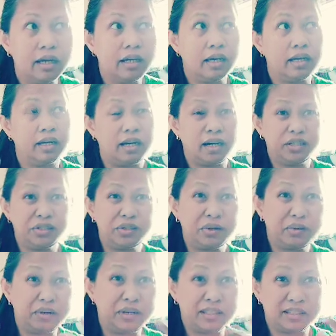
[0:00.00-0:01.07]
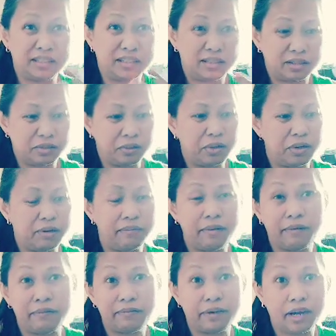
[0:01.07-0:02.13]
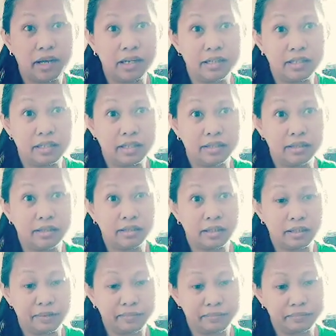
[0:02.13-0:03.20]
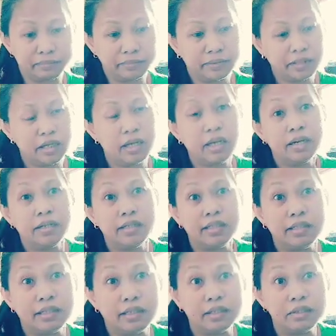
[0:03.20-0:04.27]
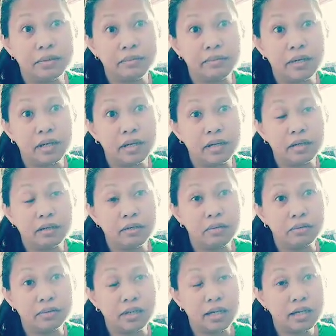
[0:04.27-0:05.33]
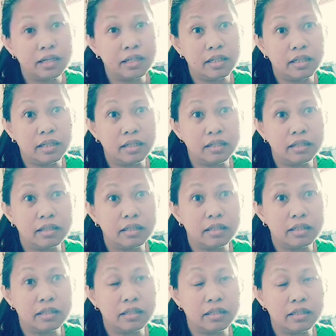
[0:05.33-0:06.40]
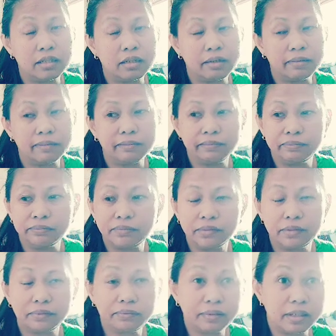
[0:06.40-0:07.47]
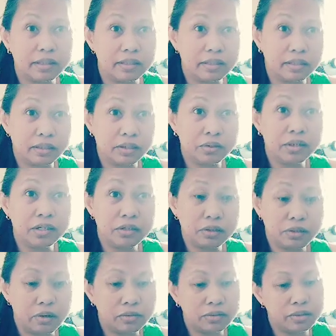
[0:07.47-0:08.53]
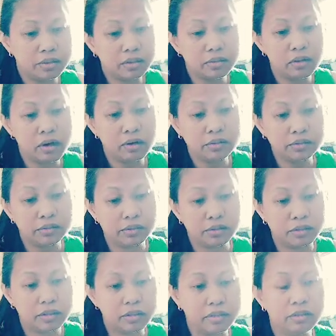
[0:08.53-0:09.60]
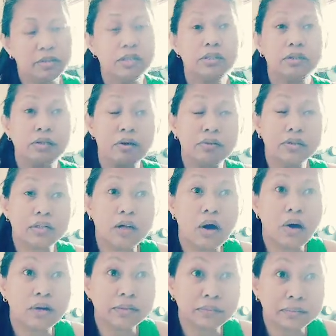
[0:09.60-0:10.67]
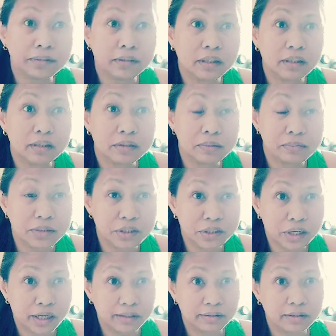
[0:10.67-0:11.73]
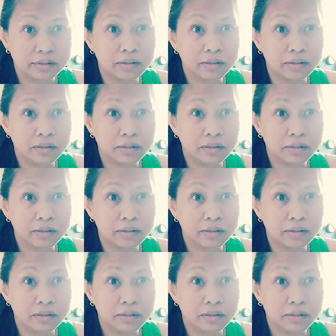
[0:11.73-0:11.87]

I show it to her my face, and she said to me, oh Daisy, it's different, you need to go to the doctor, you need to go to the hospital to be checked.